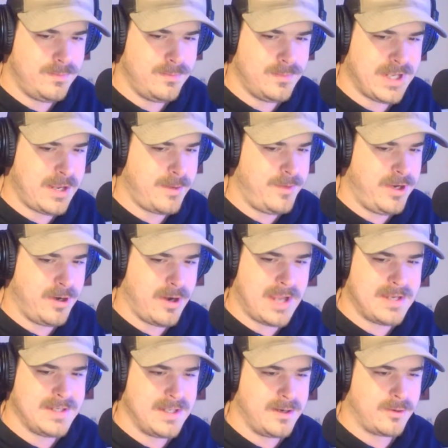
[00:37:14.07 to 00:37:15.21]
damn near
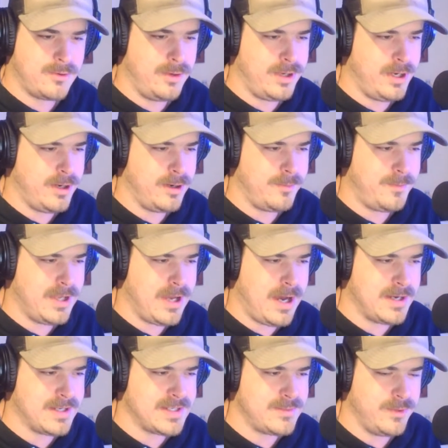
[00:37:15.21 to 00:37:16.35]
identical here, to be
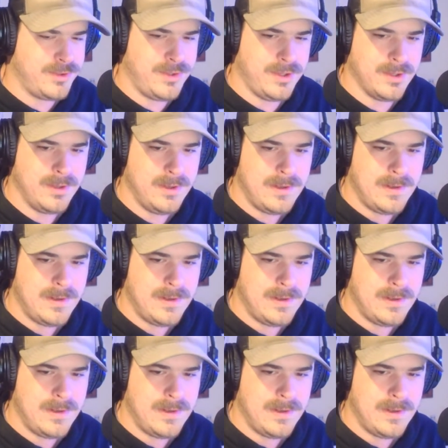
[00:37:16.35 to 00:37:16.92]
honest with you.